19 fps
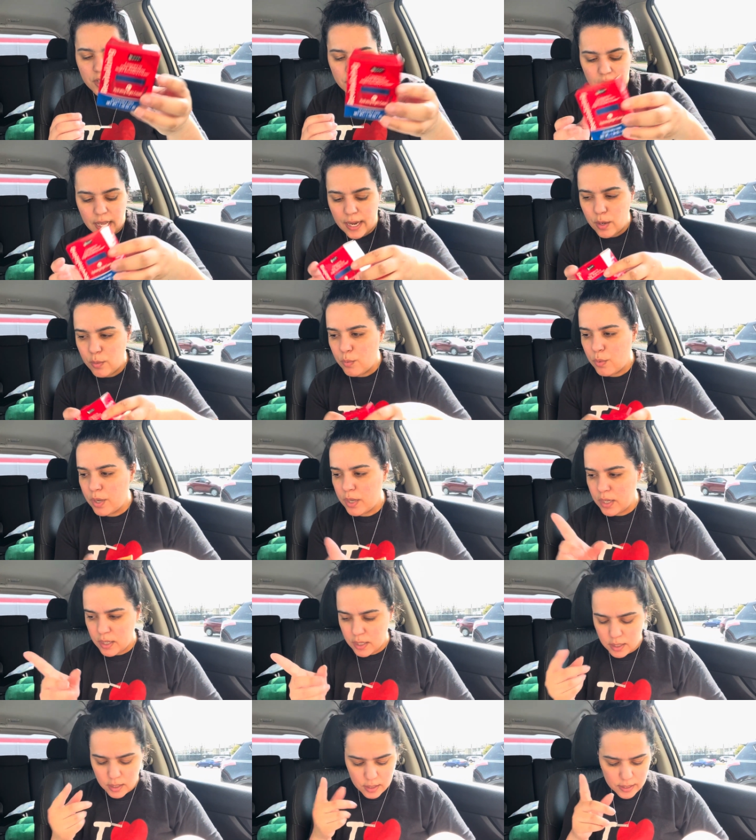night one
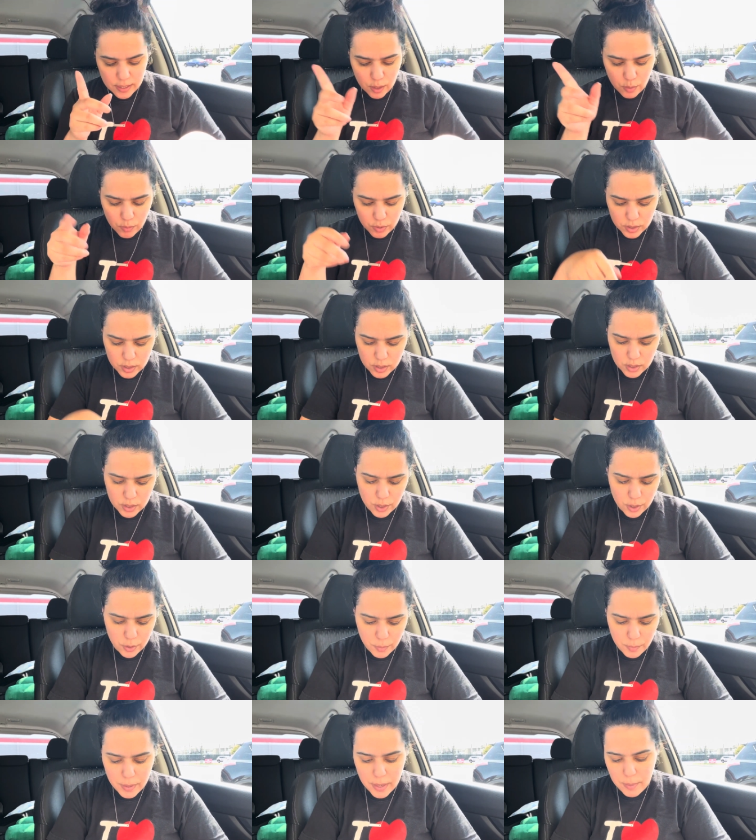and then the day one's in the
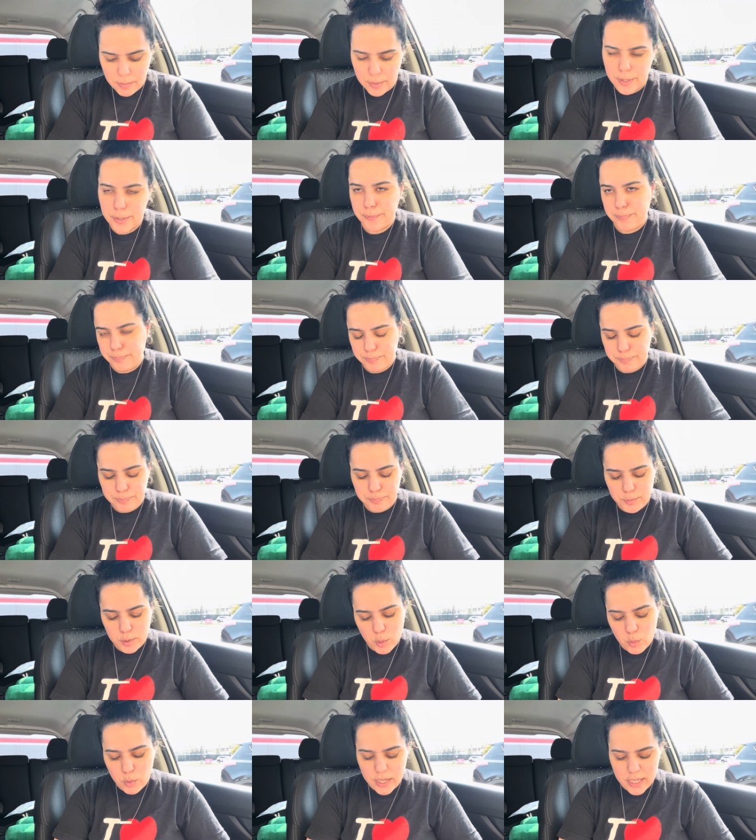other bag, but
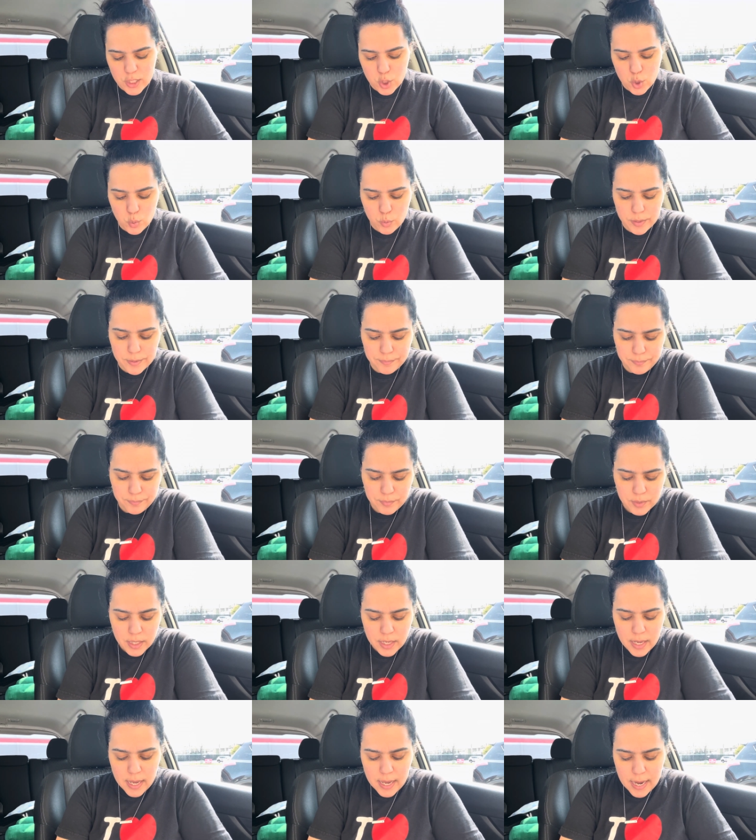we'll get to it.